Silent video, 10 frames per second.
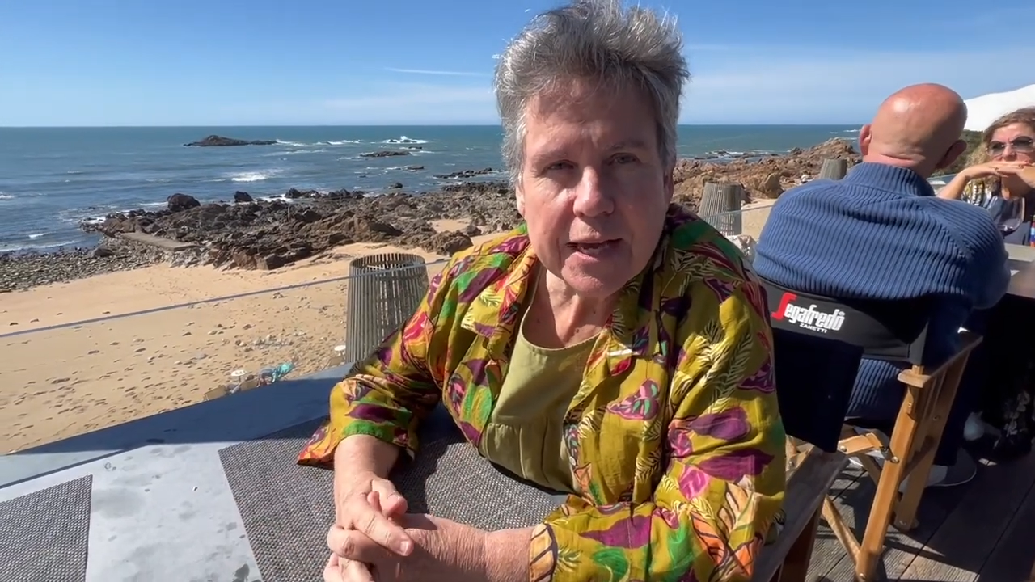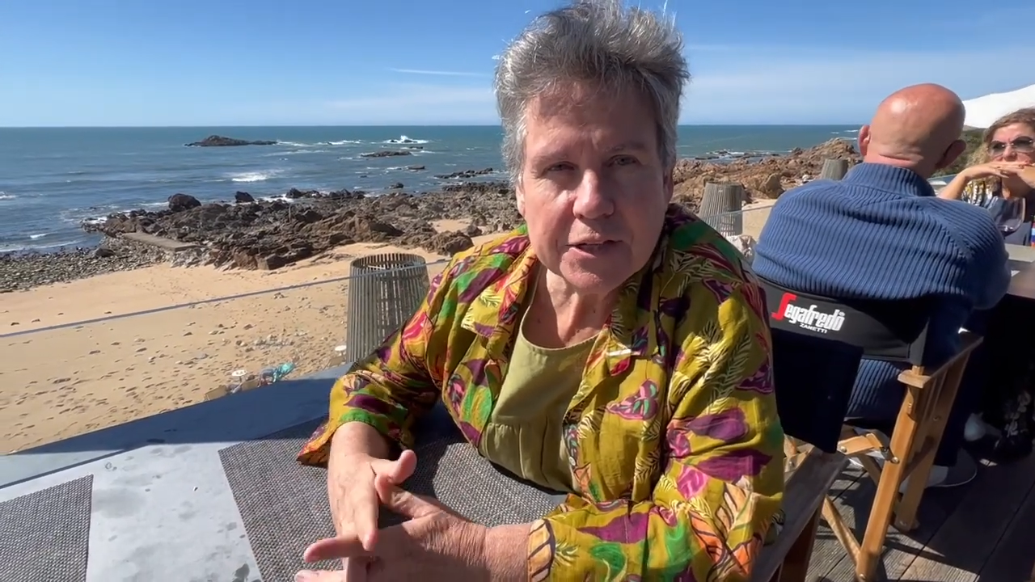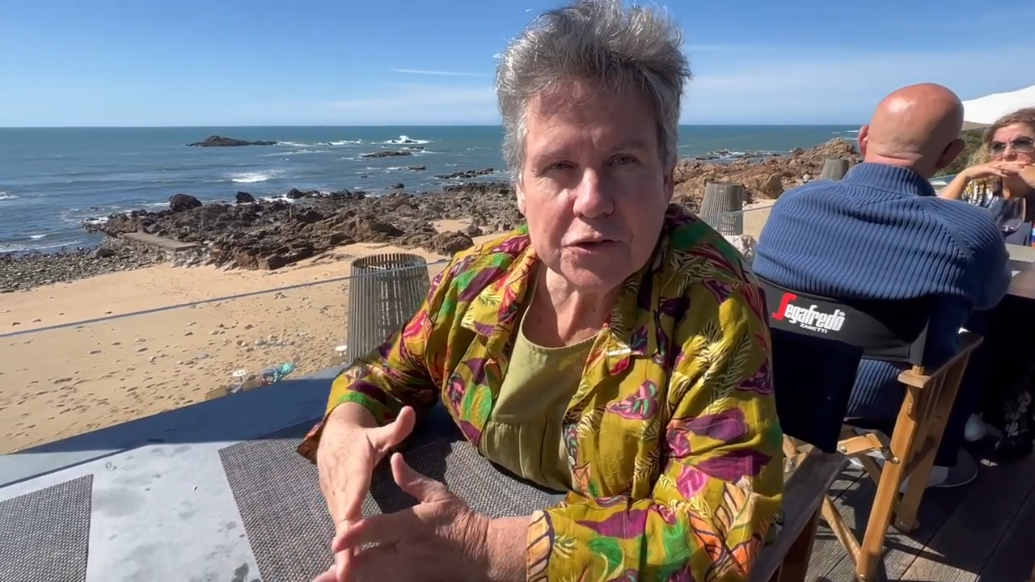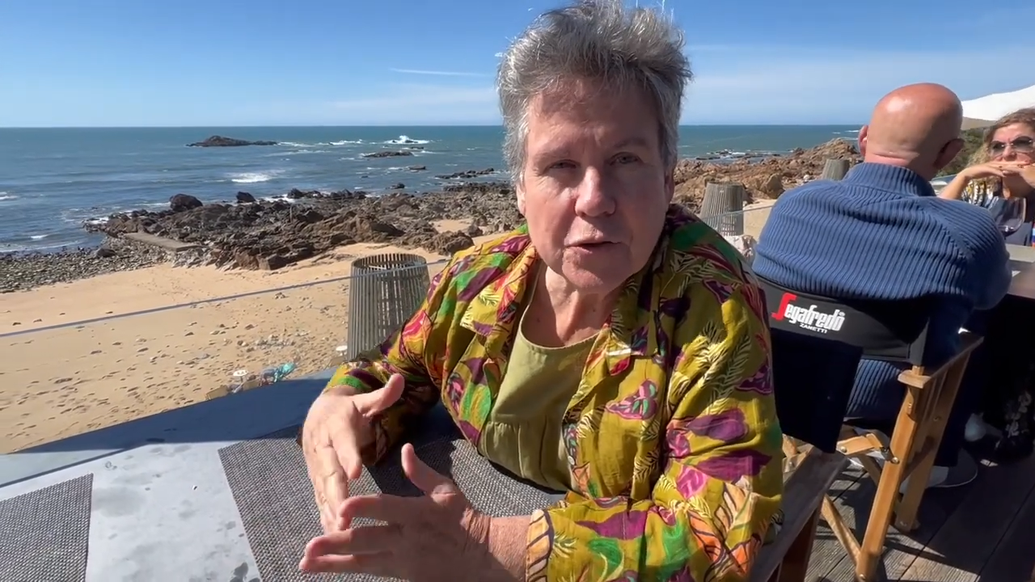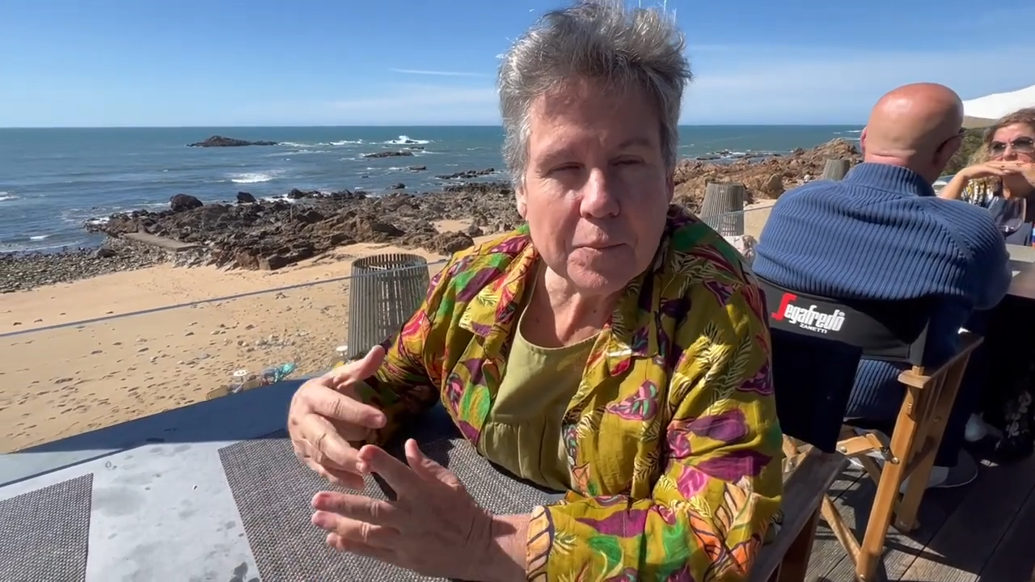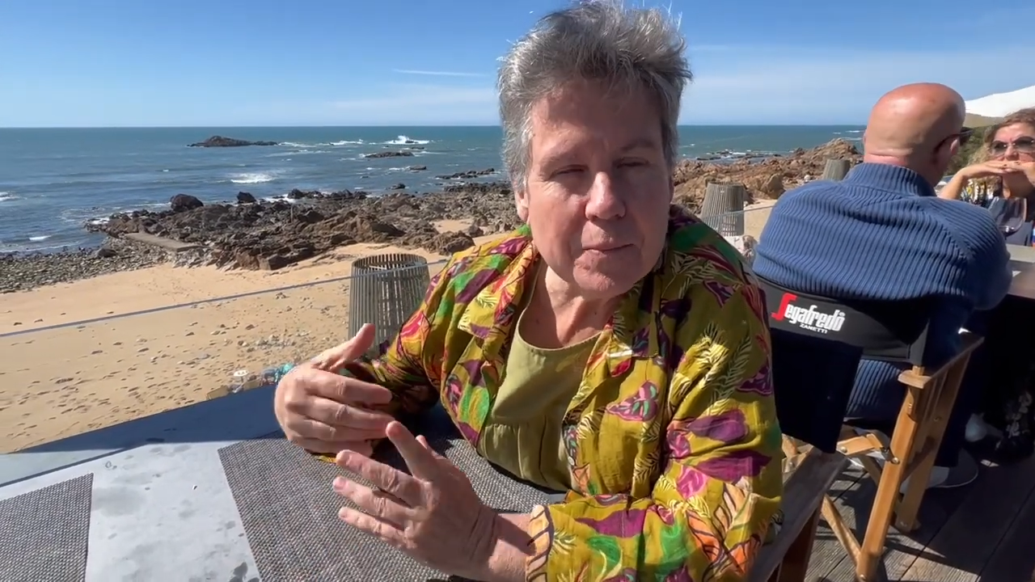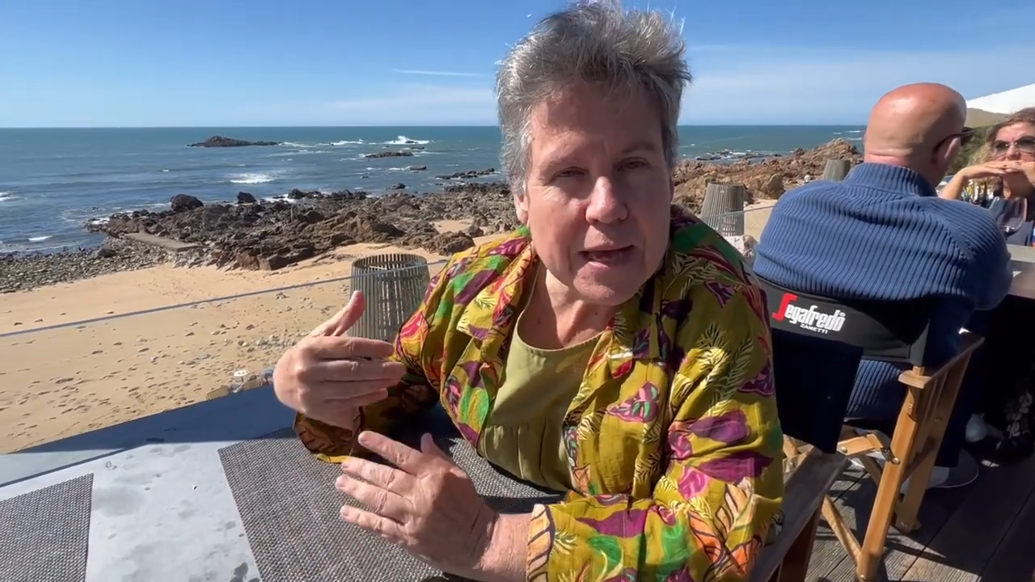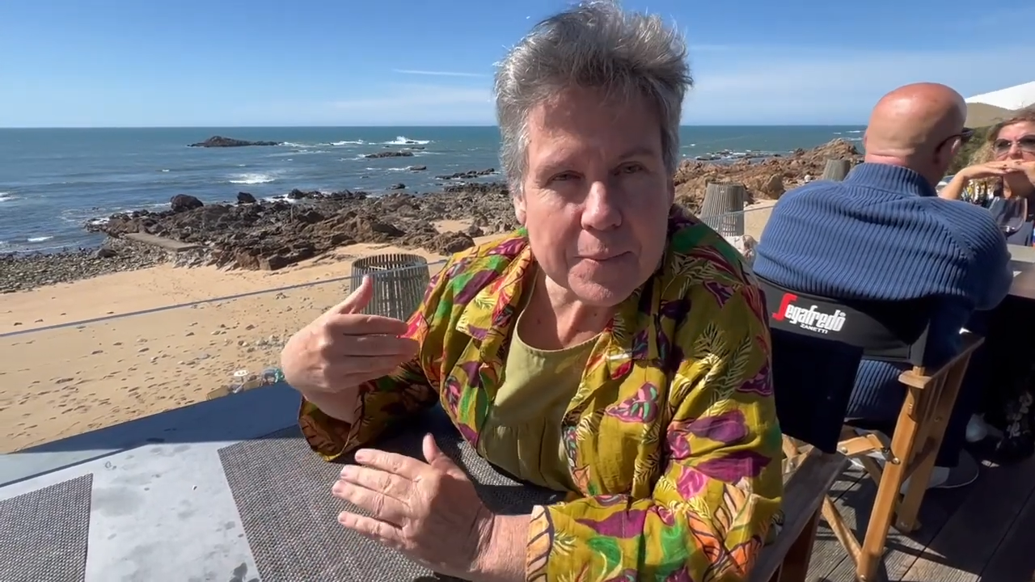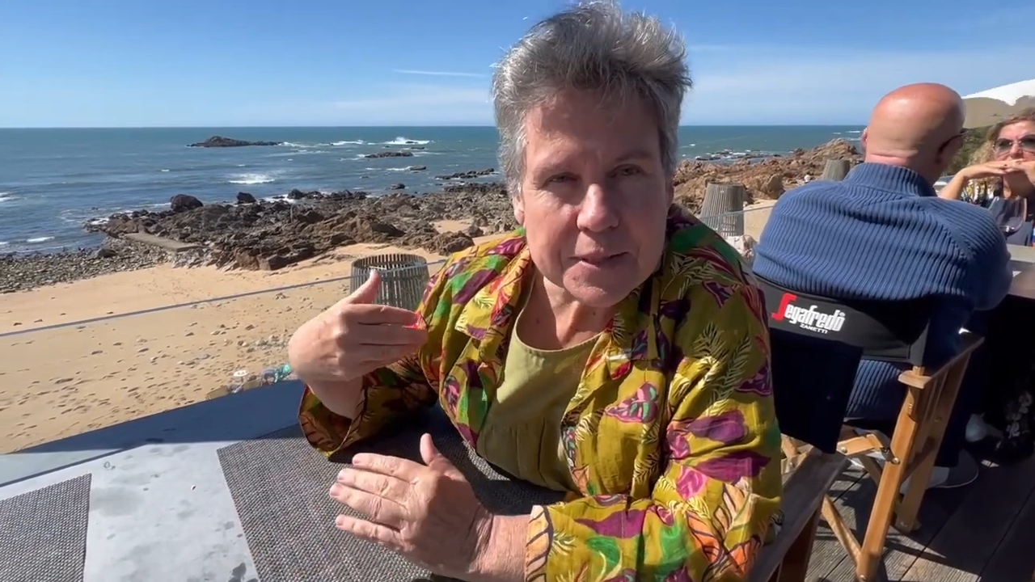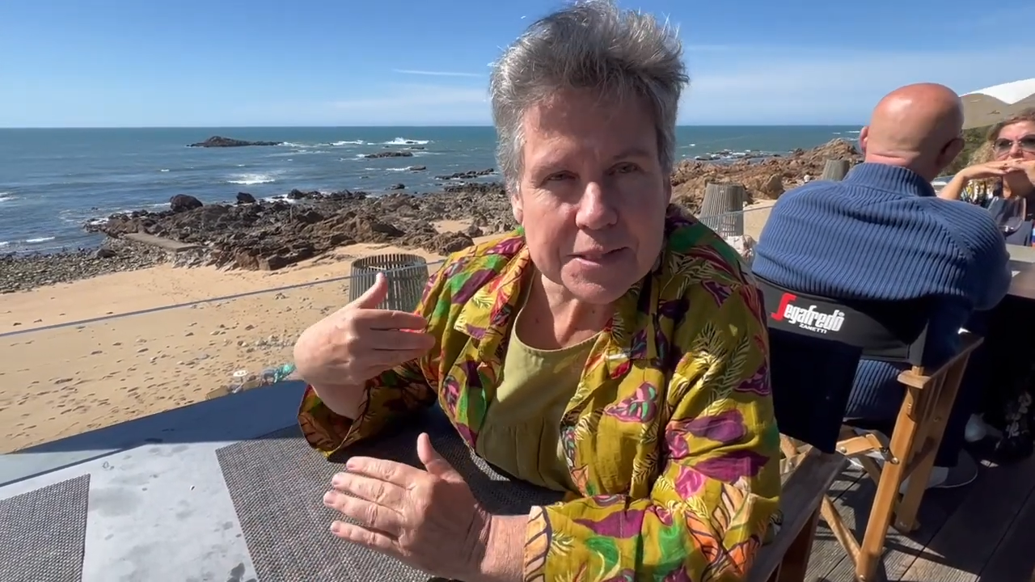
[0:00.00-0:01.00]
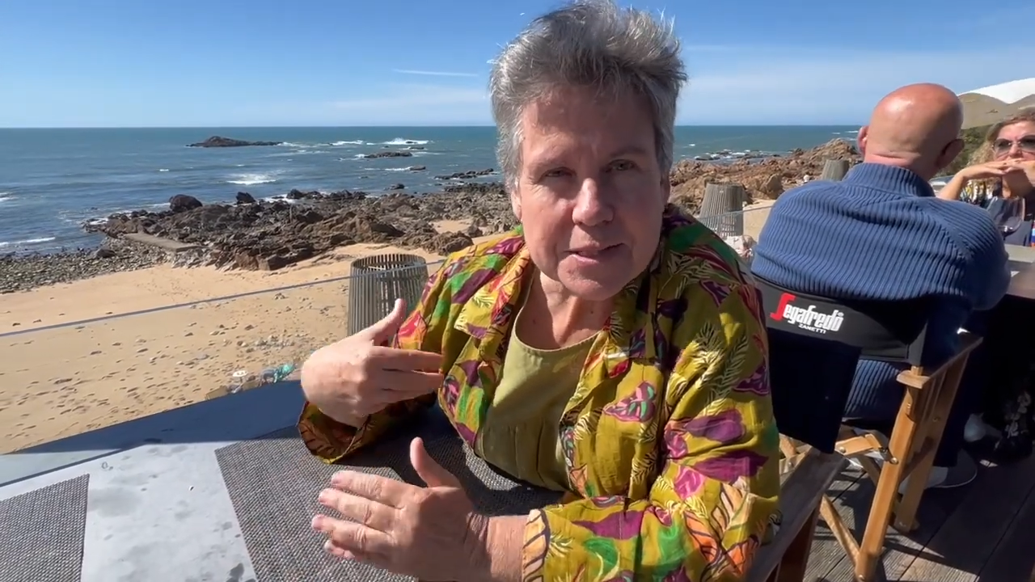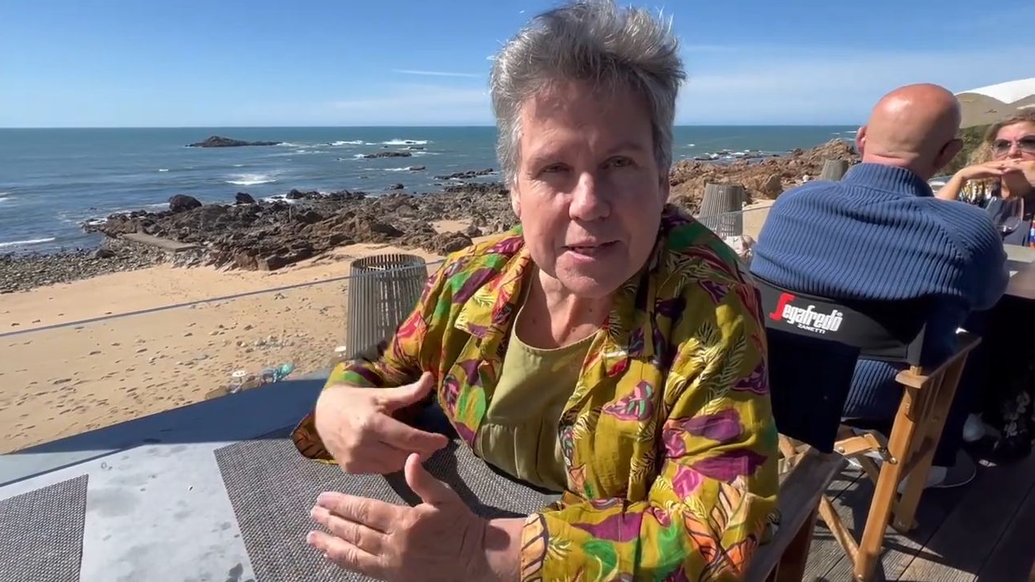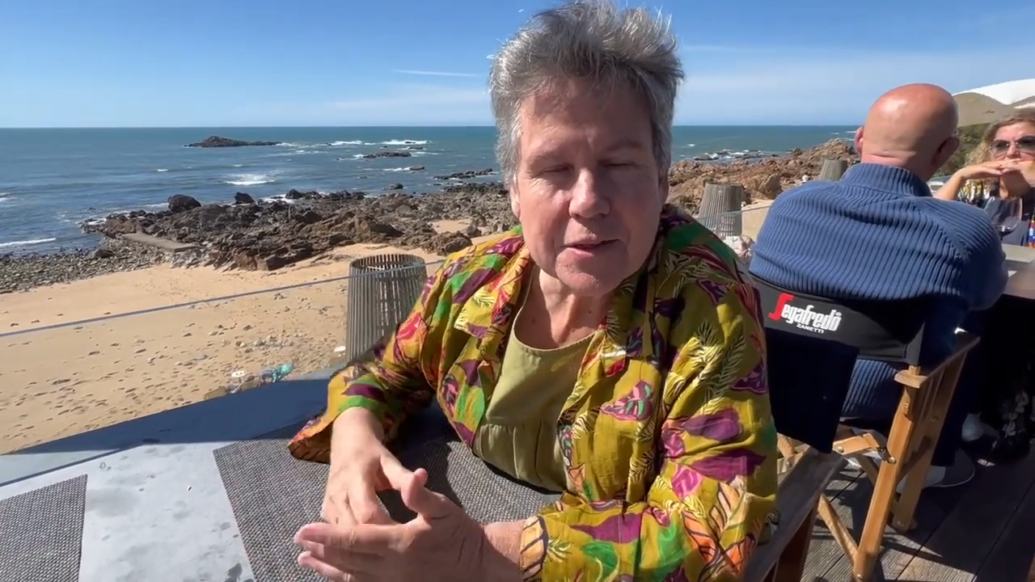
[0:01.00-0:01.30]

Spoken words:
As you can maybe see,